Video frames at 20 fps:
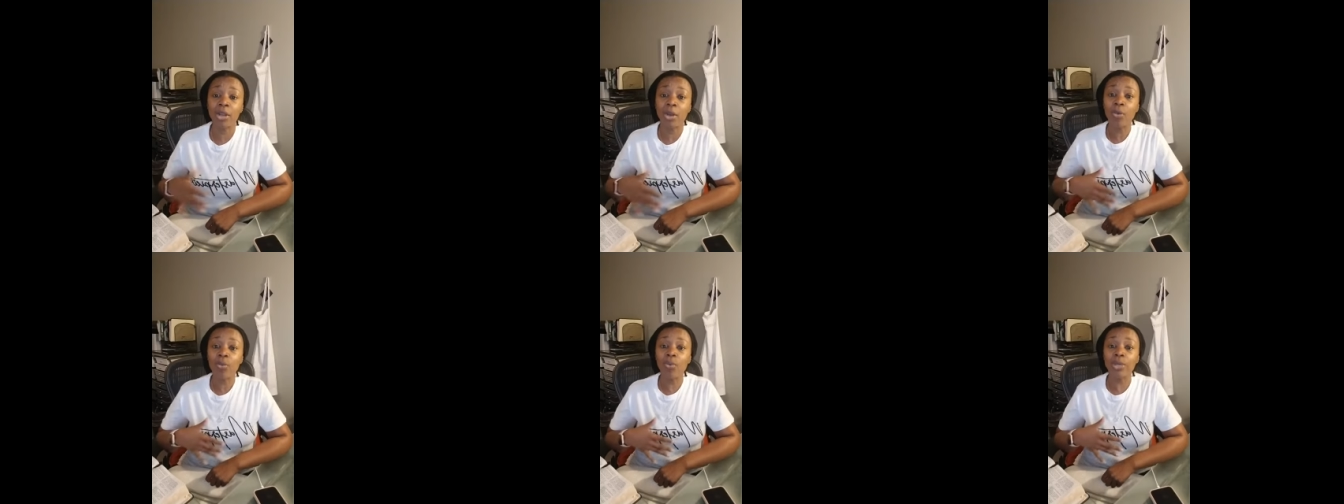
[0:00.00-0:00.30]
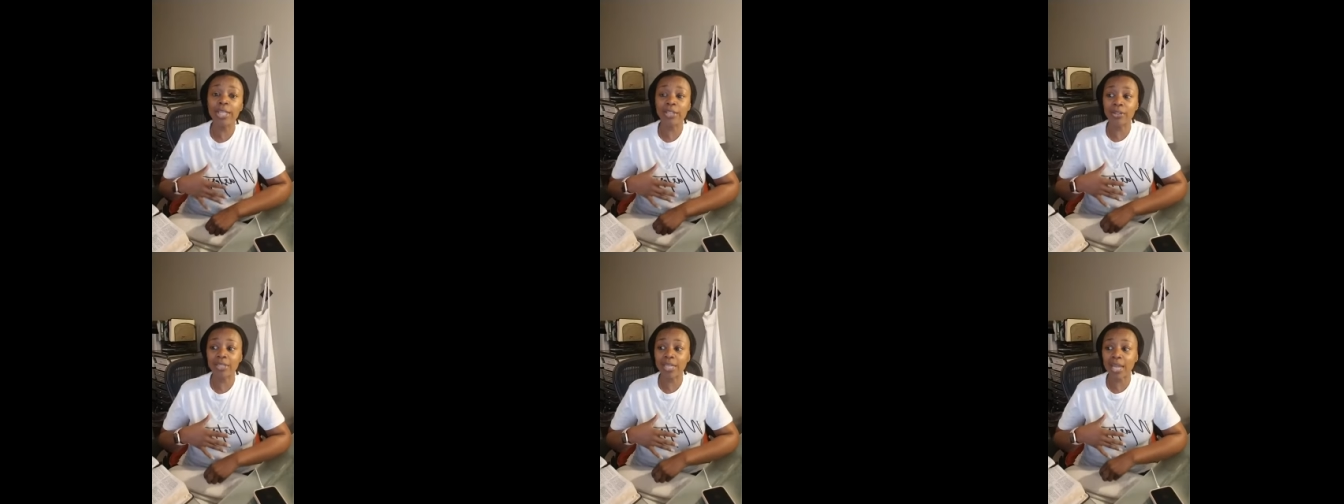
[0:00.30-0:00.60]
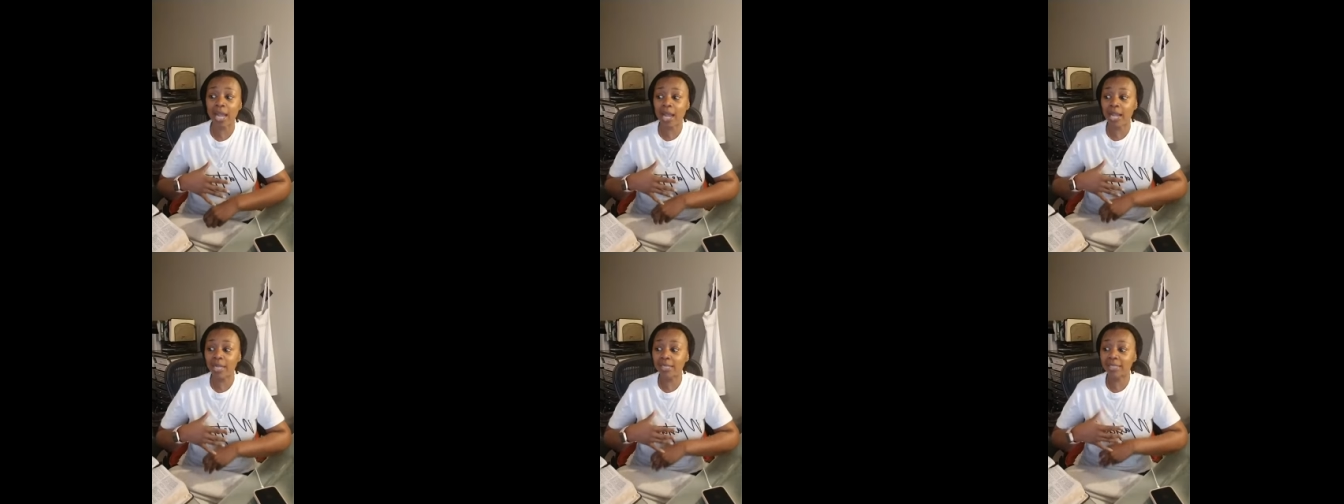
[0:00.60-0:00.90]
we are
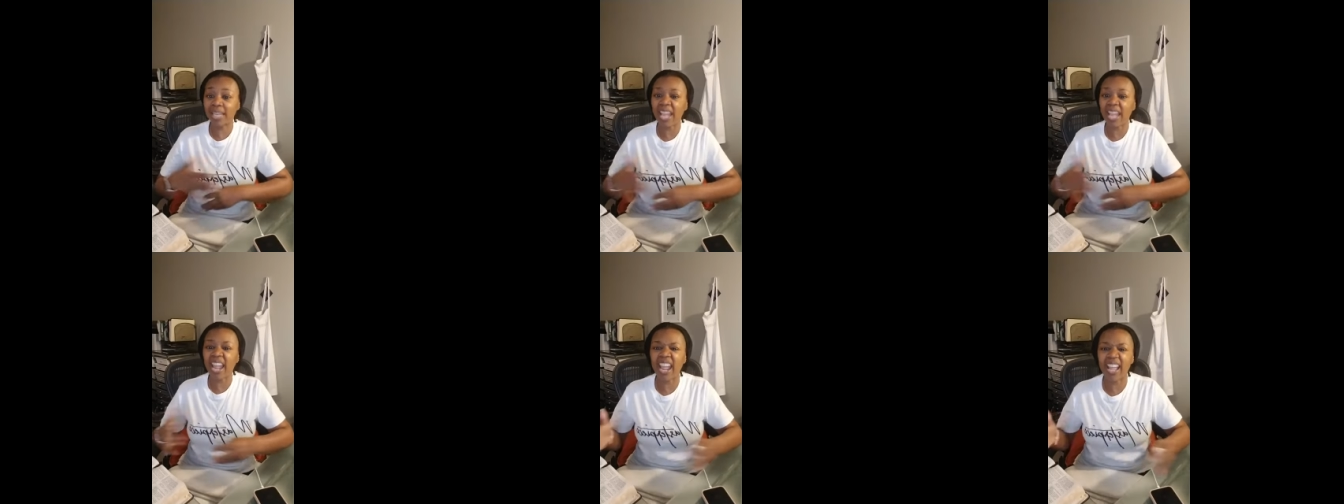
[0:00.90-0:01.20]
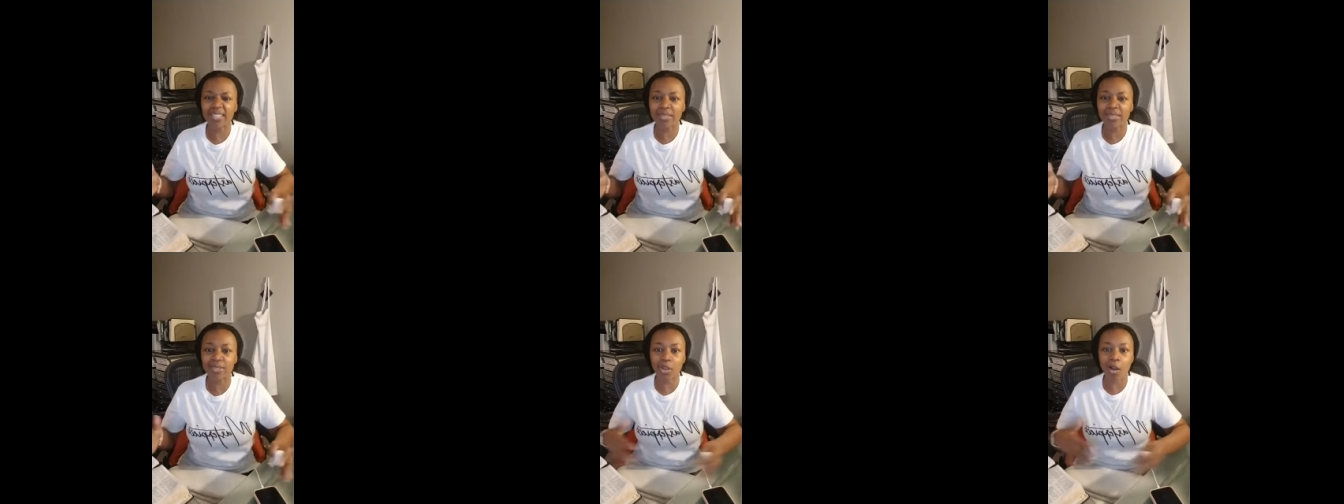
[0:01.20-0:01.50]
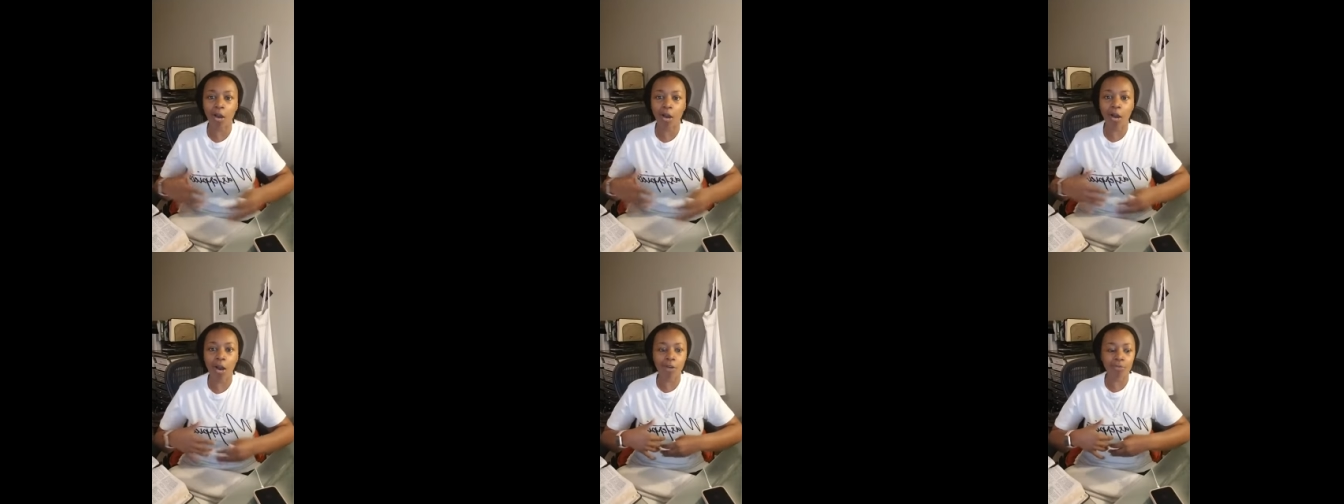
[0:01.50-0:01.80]
not cast
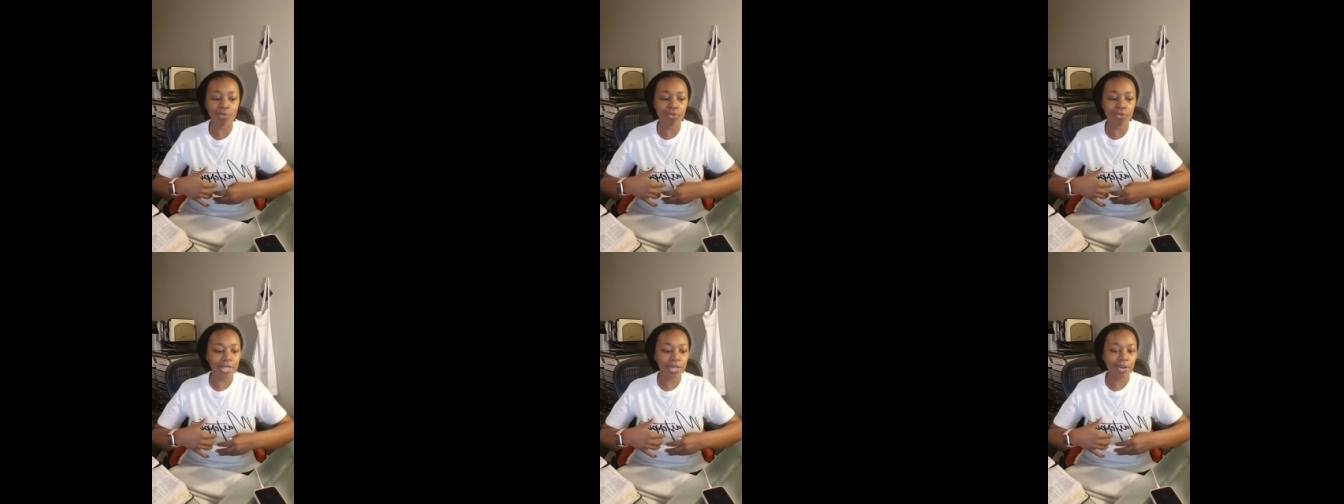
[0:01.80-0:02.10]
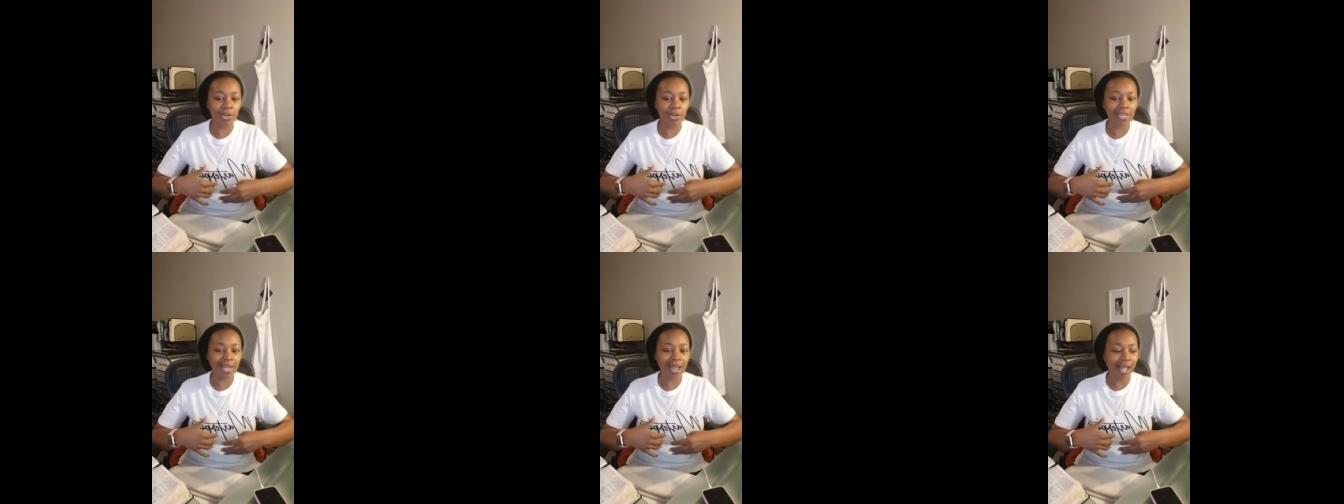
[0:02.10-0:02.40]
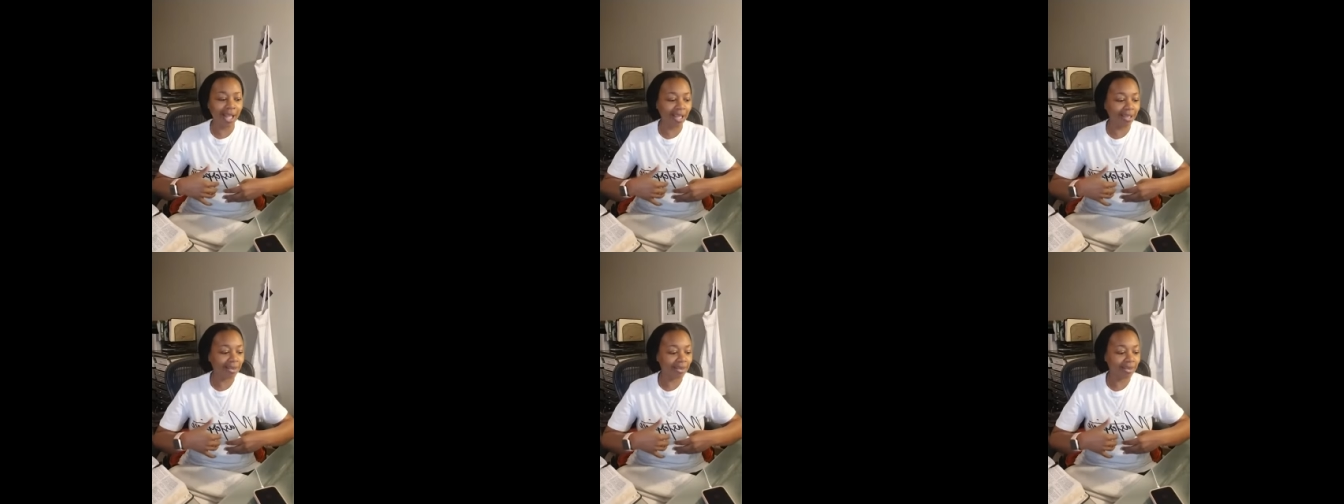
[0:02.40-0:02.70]
off. We are
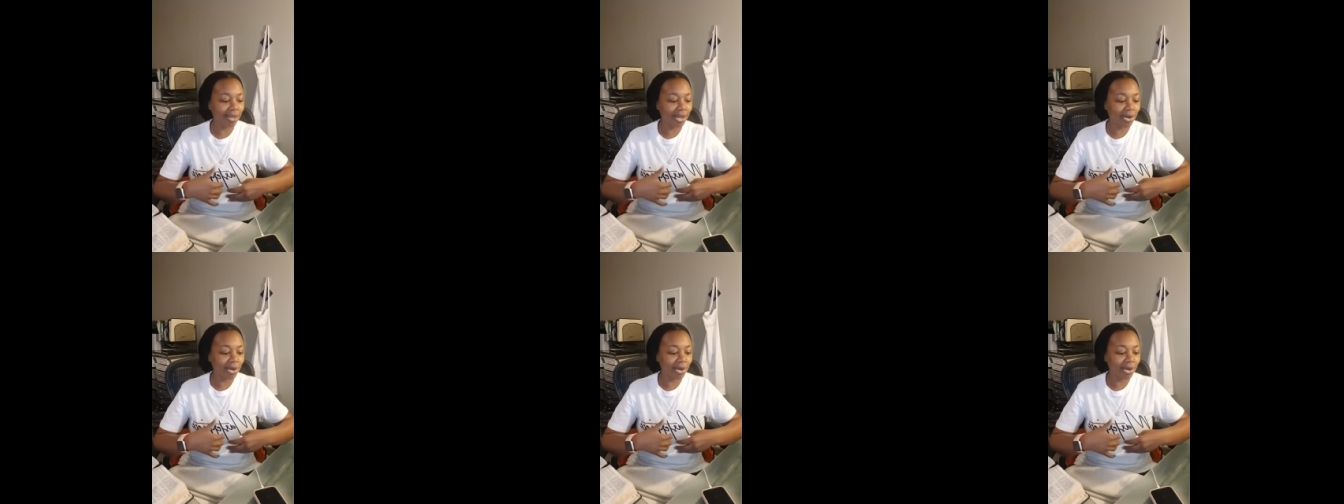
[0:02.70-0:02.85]
not